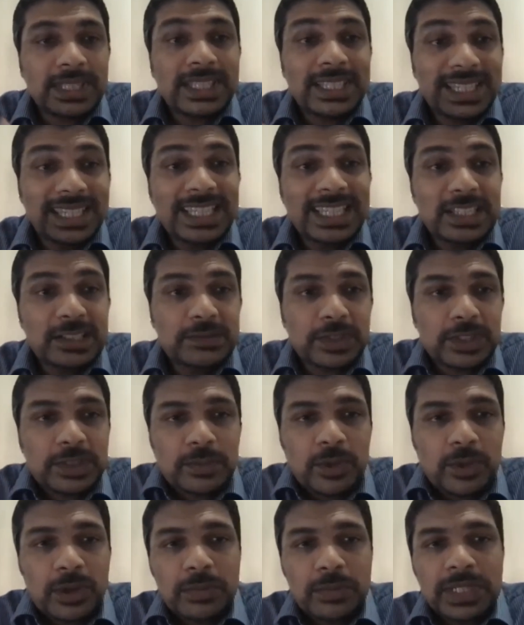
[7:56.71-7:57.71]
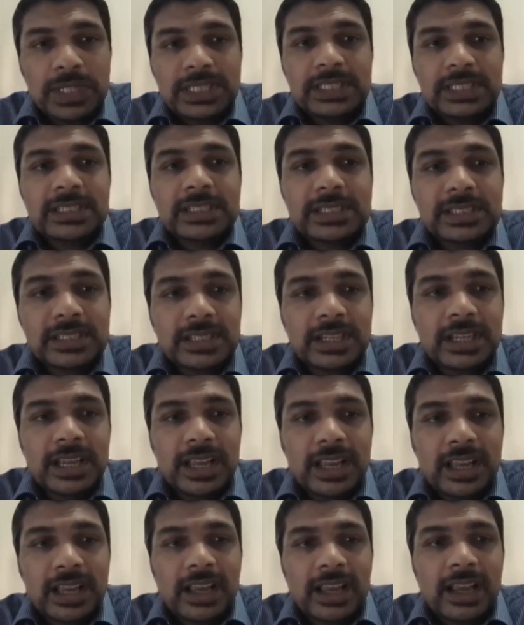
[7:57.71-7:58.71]
the needs for small businesses
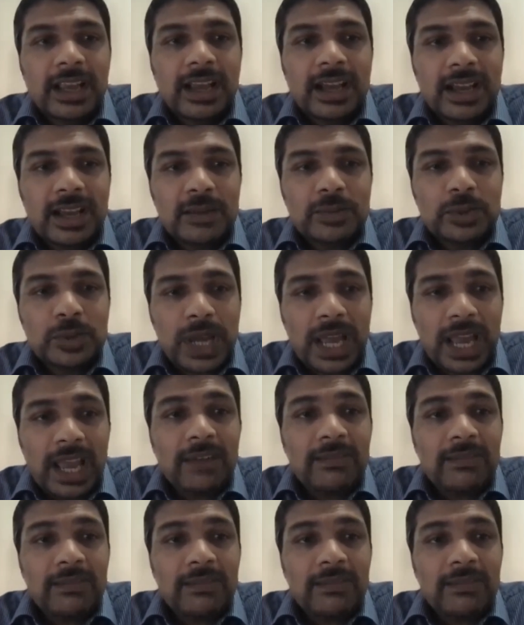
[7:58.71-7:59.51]
to have